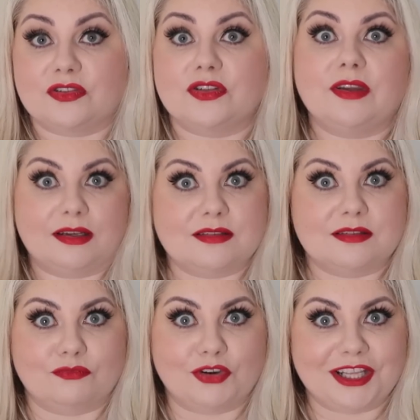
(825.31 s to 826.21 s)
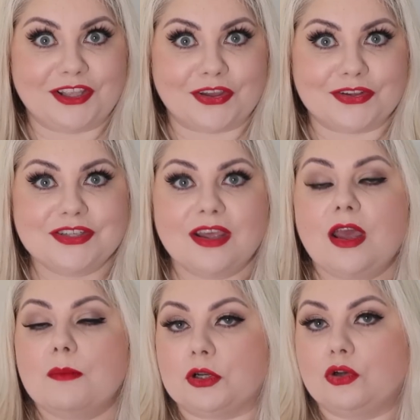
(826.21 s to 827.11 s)
So that's really good,
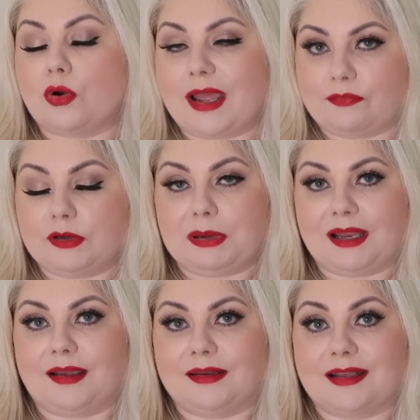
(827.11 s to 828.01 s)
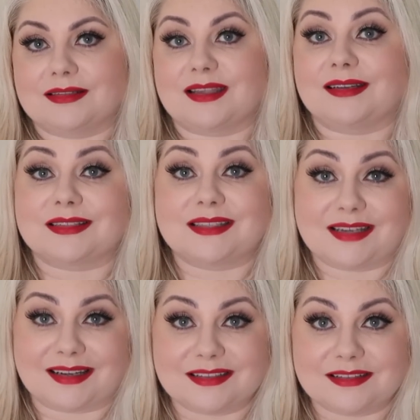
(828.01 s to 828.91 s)
but not every plan has that as
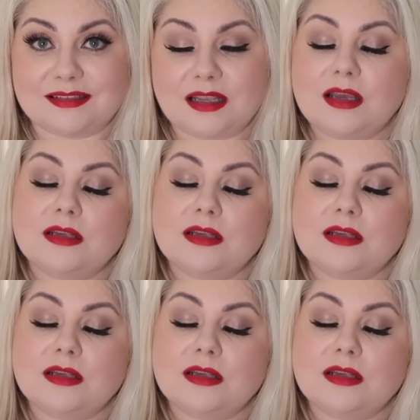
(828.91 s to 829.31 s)
standard.